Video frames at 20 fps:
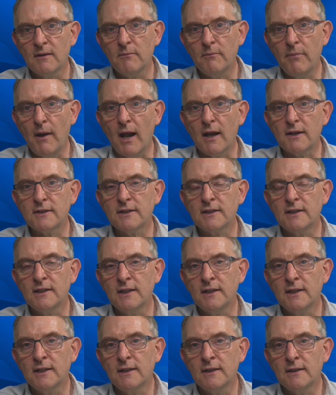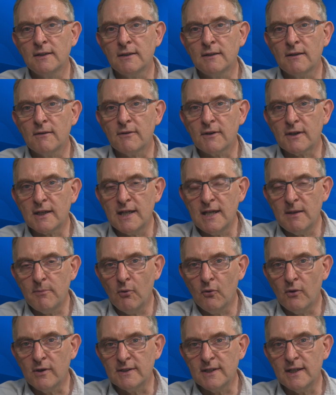But the key
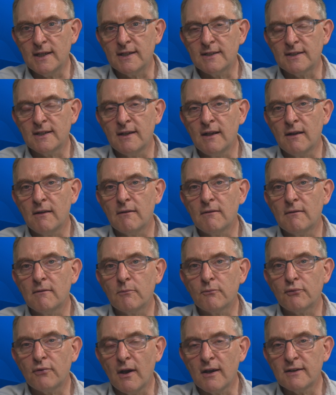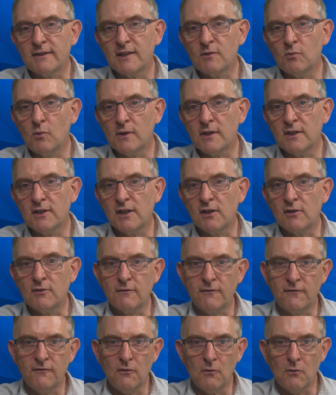point is prices will continue
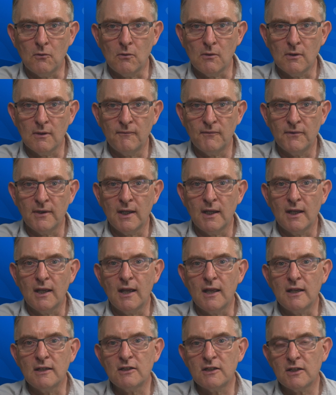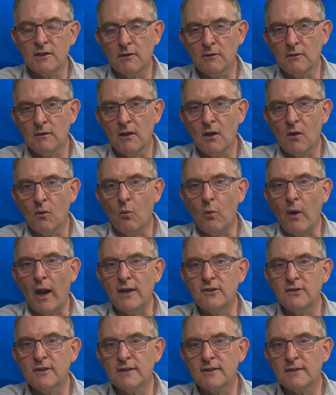to fall until
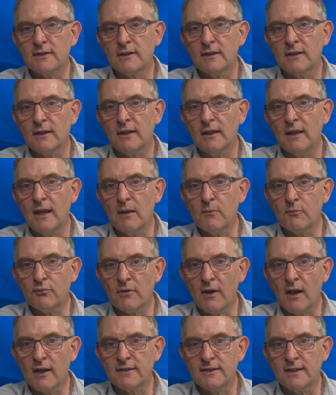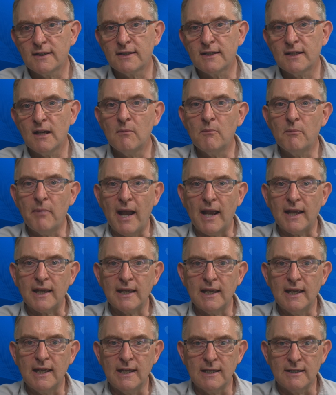wages and prices come
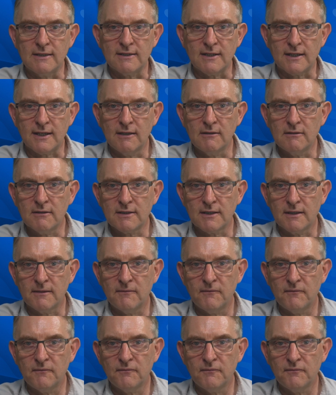back into kilter.